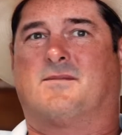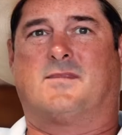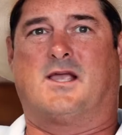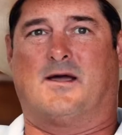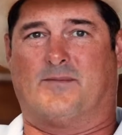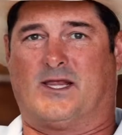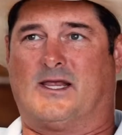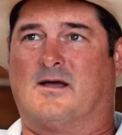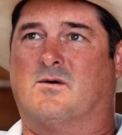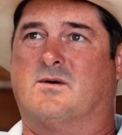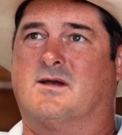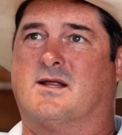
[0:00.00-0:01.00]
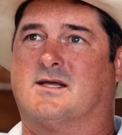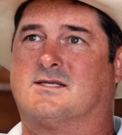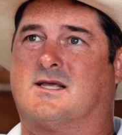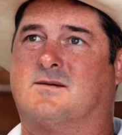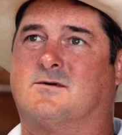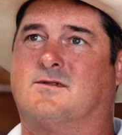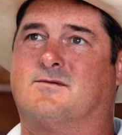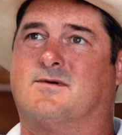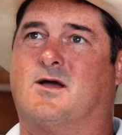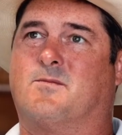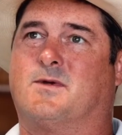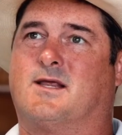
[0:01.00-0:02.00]
got me going. I was able to
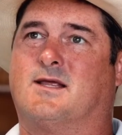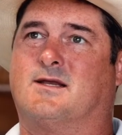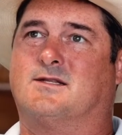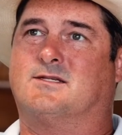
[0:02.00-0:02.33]
rope again in